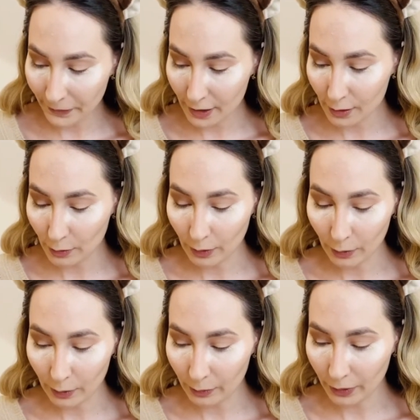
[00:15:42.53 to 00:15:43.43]
So I
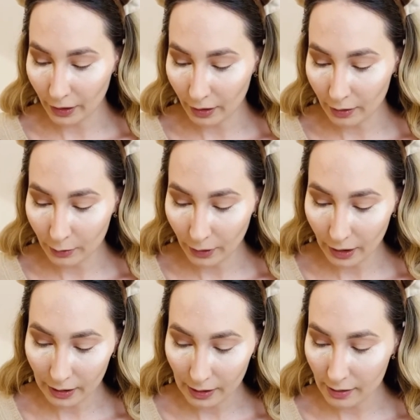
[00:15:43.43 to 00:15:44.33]
will be
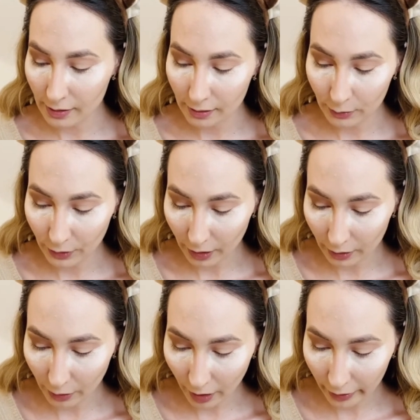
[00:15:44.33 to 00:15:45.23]
doing this to the
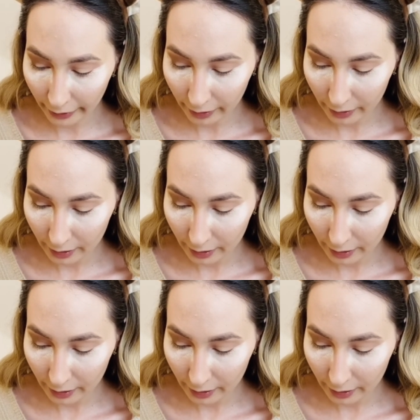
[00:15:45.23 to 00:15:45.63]
other eye.